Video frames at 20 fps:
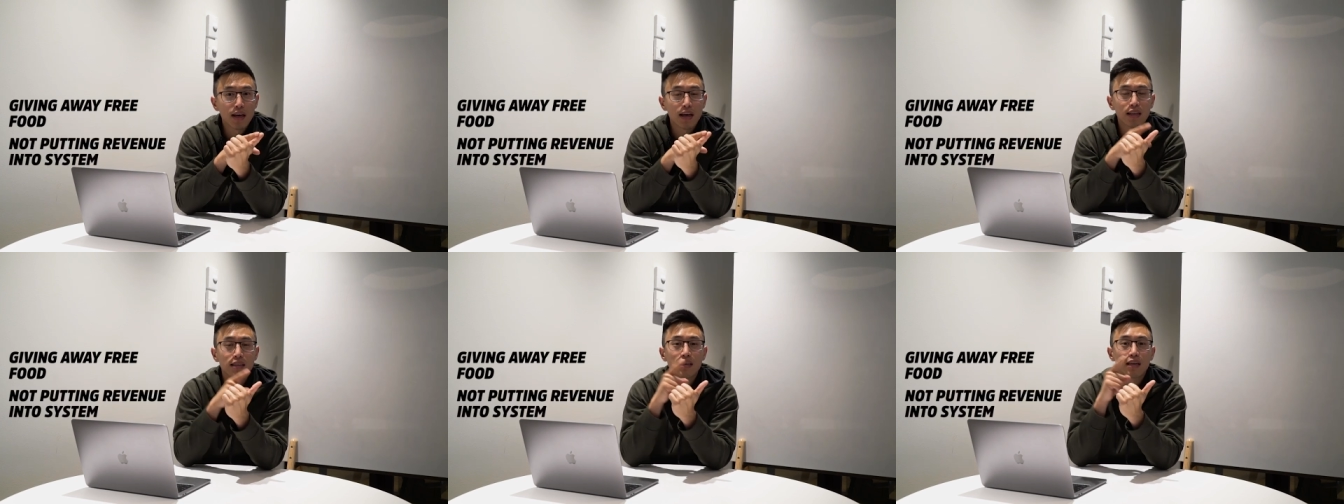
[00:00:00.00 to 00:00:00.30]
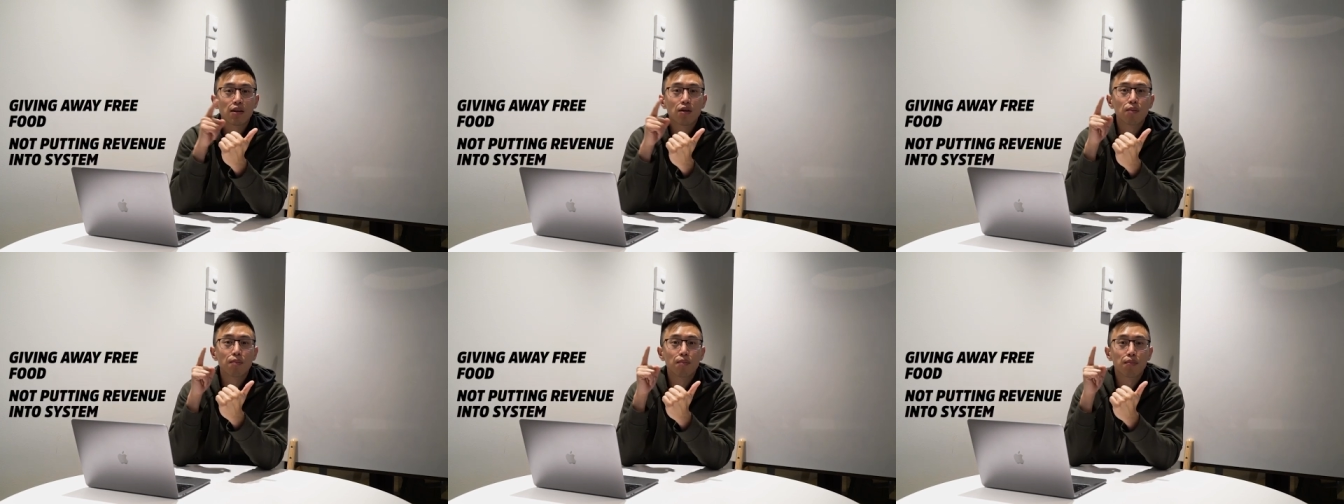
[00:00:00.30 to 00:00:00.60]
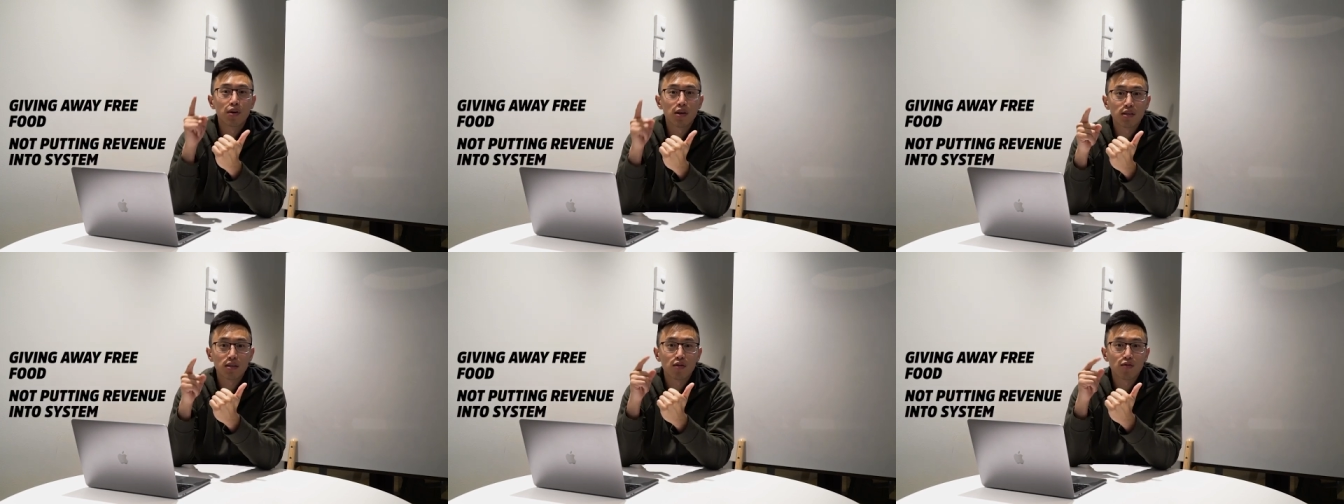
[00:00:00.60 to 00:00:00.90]
and they
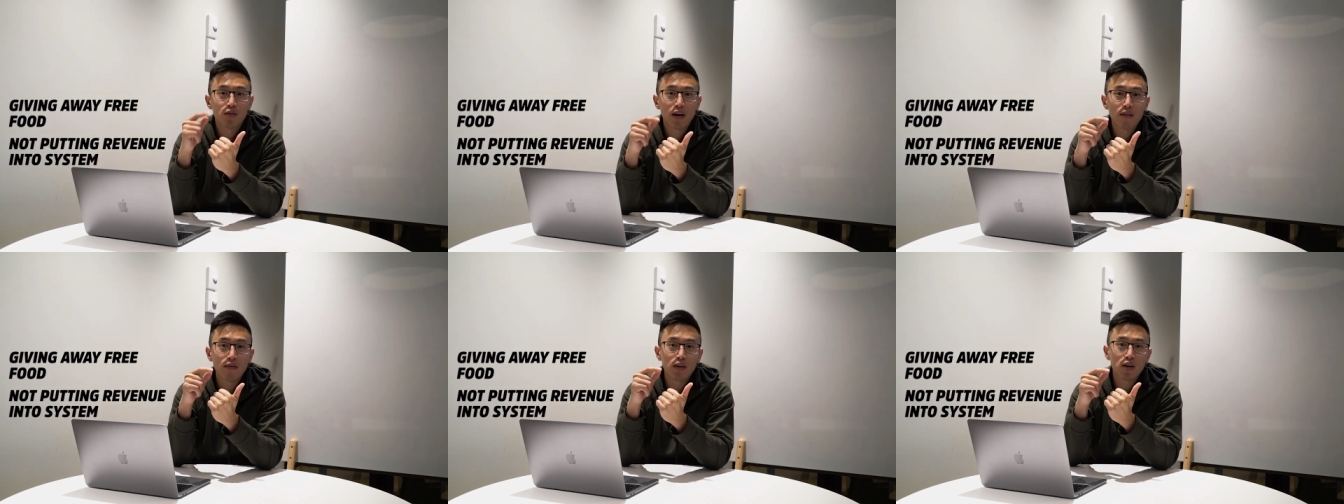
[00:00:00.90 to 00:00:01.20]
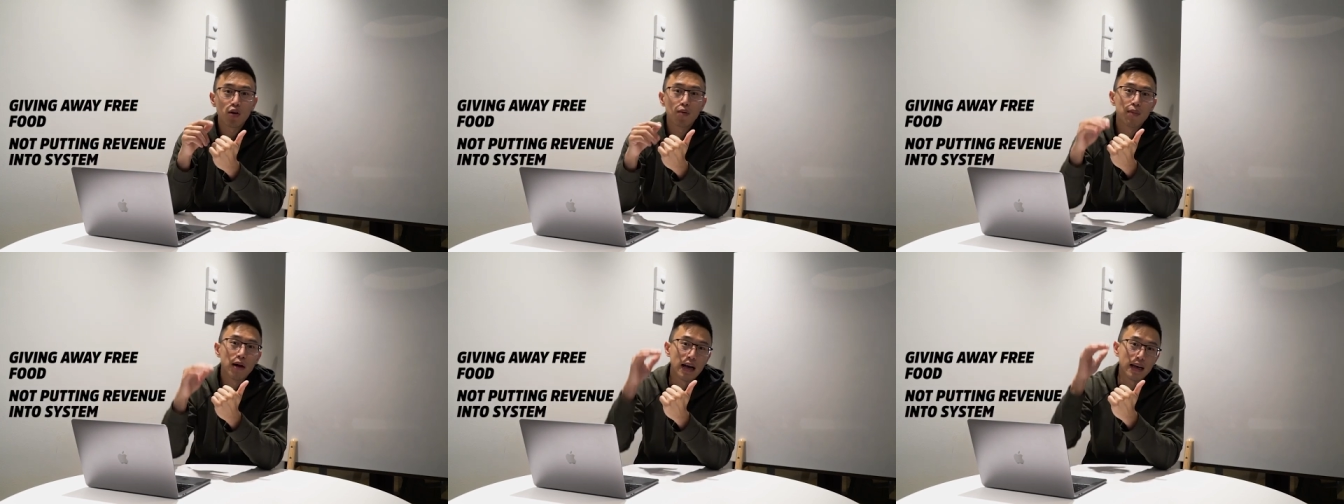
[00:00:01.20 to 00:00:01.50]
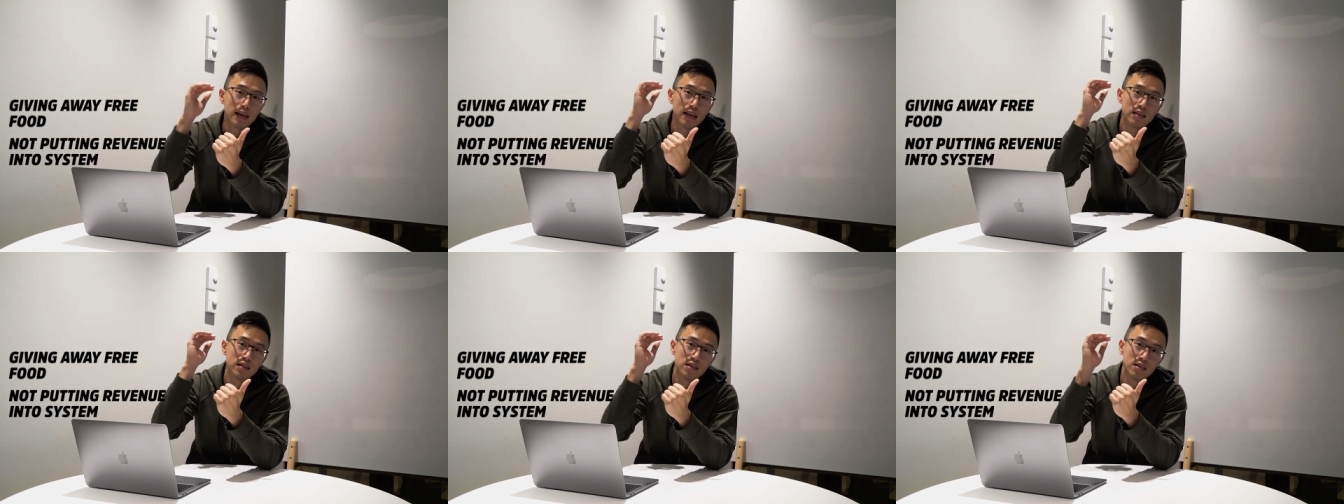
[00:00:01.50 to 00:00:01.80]
don't put the revenue
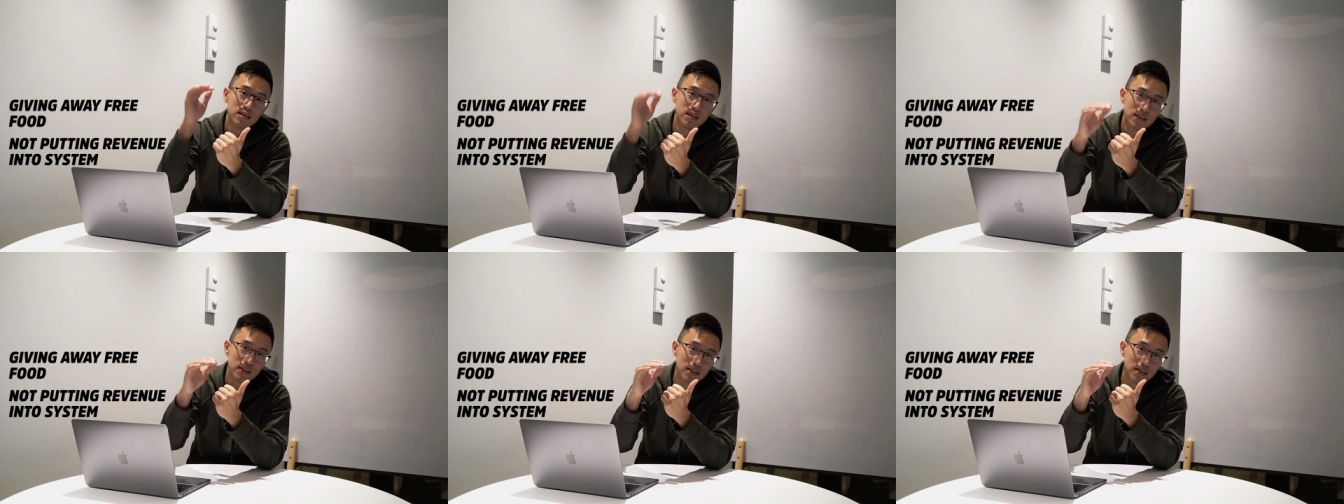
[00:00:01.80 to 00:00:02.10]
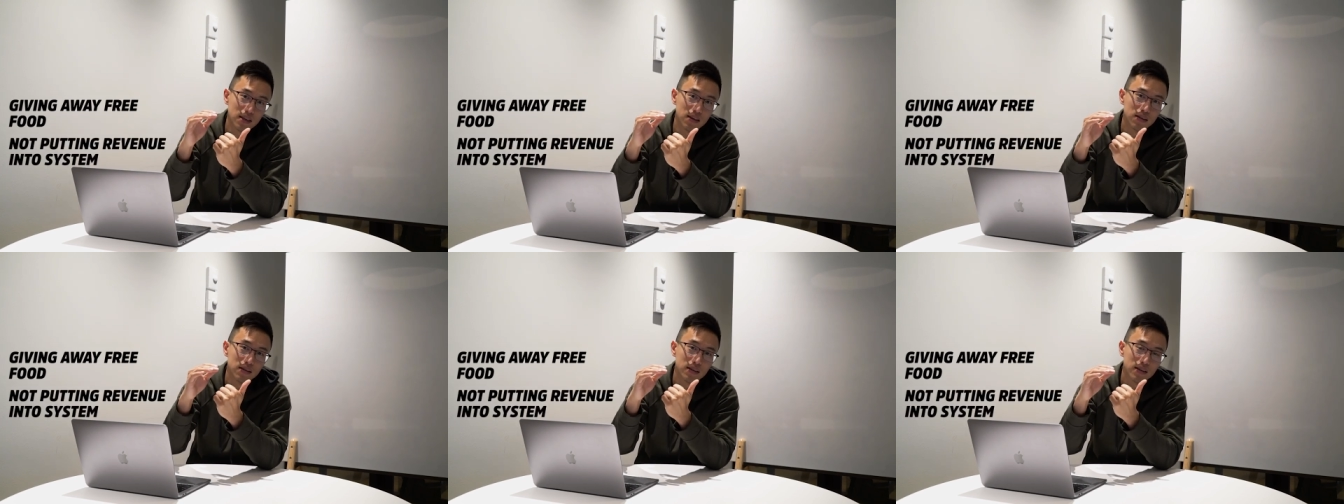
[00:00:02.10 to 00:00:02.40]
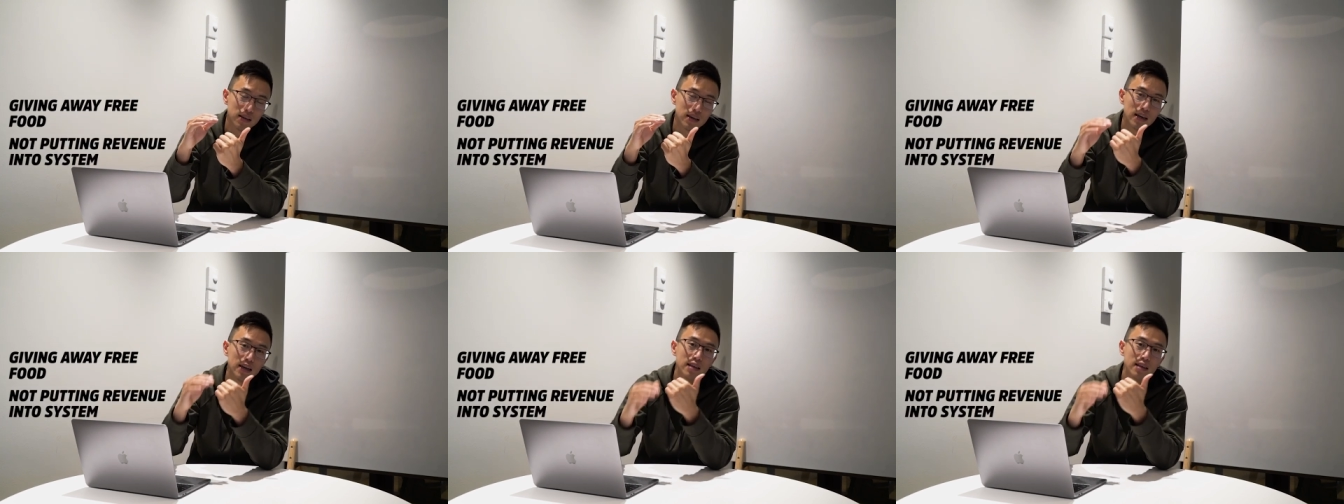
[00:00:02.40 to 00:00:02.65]
back into the till.